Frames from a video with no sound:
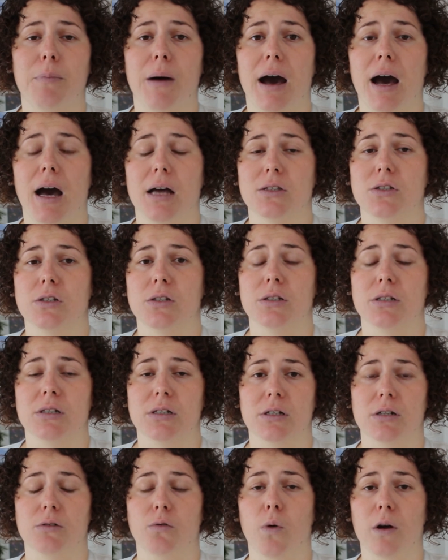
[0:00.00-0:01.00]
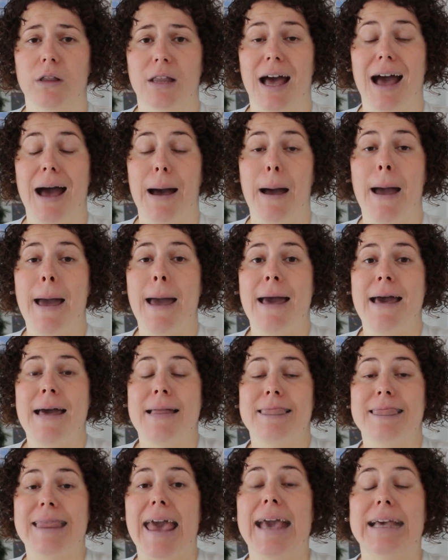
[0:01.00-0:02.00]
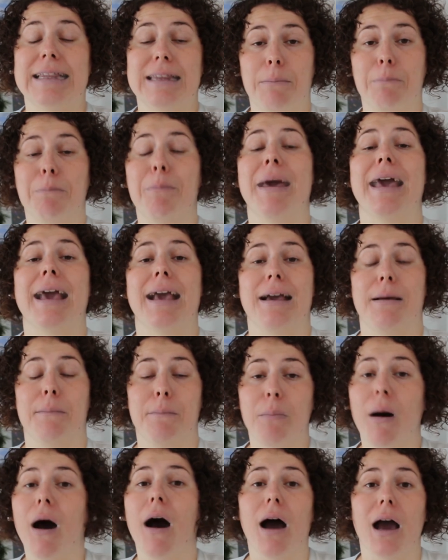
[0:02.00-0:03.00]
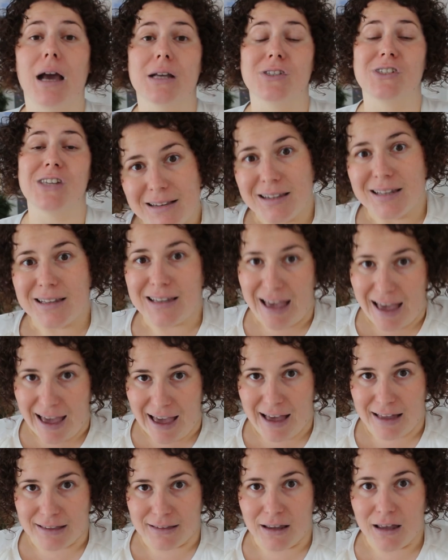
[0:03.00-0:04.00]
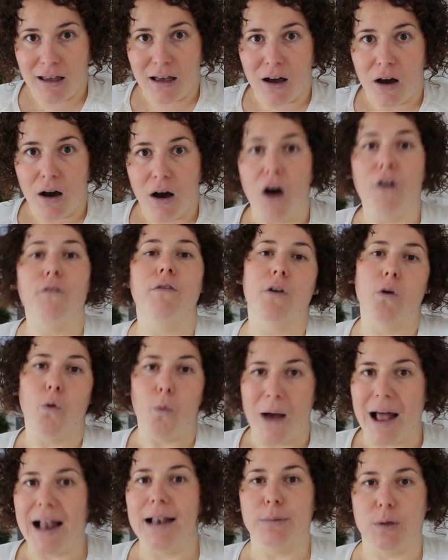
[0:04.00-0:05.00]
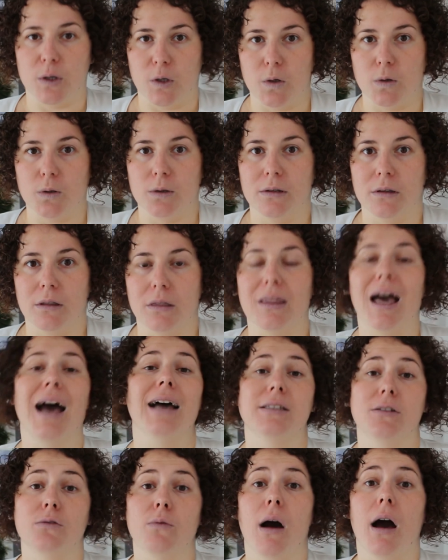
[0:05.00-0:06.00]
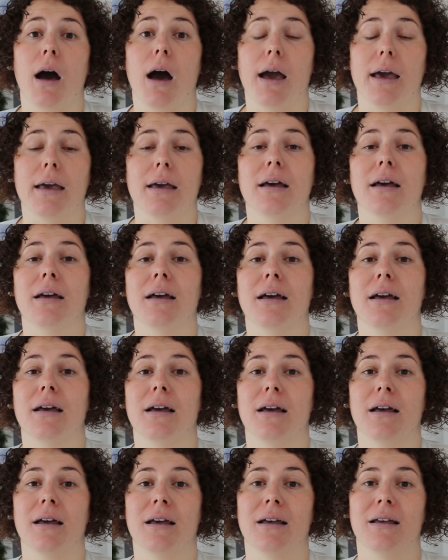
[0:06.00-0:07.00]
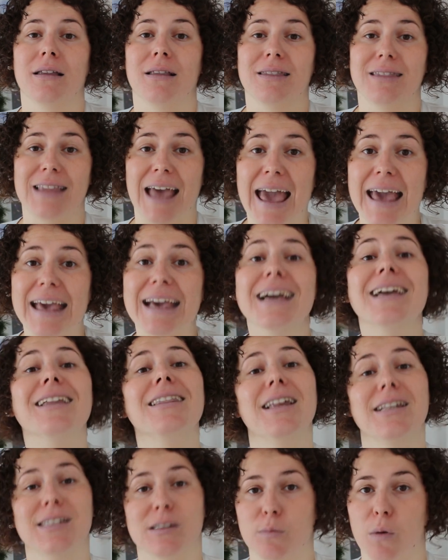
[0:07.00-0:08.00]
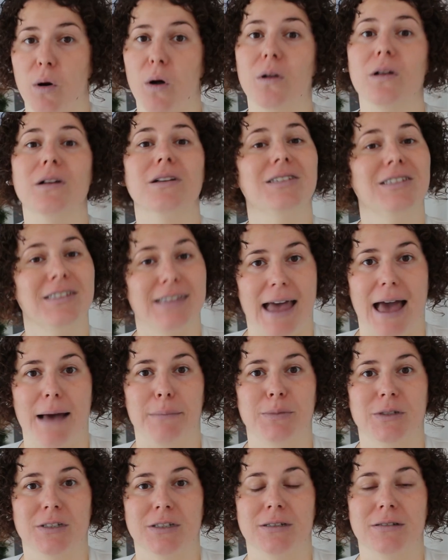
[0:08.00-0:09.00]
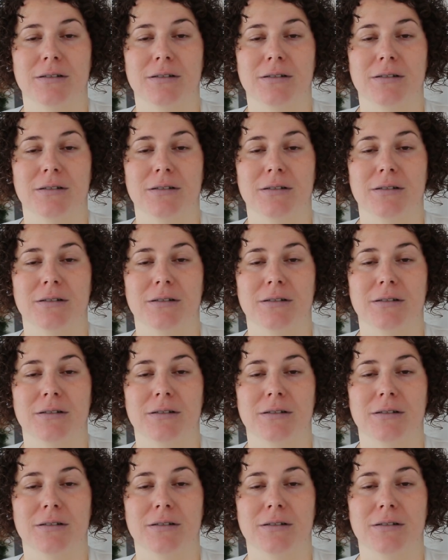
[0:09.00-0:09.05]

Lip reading: but wanna take the big bites, it can overwhelm you. That's why take the small steps.